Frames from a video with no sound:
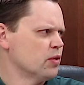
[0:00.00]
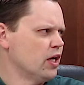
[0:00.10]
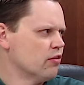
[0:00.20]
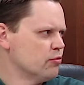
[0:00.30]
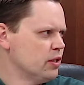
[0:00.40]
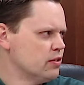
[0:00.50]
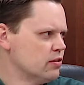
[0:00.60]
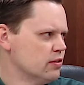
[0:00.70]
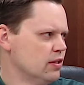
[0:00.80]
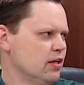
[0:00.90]
the
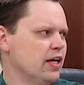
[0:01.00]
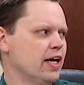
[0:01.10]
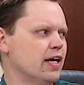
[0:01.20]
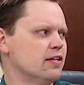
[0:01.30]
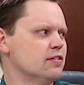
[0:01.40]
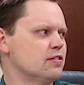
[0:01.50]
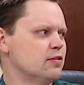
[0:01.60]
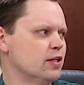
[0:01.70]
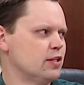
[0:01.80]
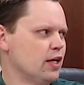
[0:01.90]
government, and
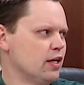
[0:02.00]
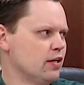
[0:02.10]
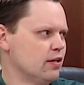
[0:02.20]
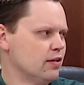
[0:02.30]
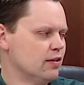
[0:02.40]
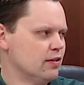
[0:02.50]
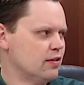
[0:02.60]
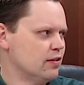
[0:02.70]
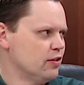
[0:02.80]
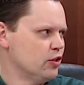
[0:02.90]
that they,
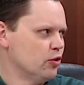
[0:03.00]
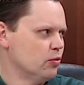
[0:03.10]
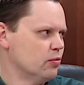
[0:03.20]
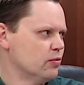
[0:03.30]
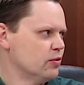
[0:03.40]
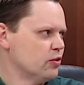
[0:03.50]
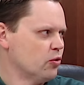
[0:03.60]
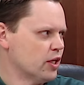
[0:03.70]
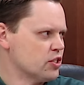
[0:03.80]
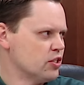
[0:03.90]
you know,
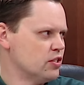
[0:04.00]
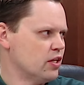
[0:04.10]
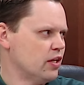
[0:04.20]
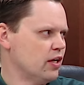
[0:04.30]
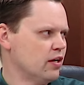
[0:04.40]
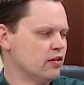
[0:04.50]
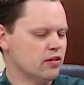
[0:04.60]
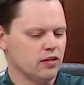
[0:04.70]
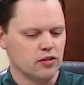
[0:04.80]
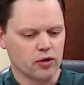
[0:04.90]
questions and they
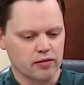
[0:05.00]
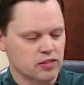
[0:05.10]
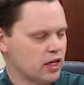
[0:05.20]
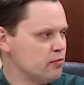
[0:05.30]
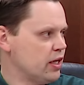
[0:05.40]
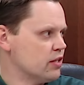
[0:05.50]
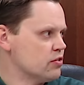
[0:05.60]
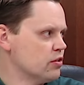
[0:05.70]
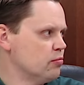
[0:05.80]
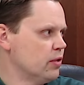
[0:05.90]
they don't have time to
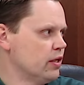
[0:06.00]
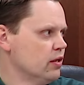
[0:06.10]
answer them, but.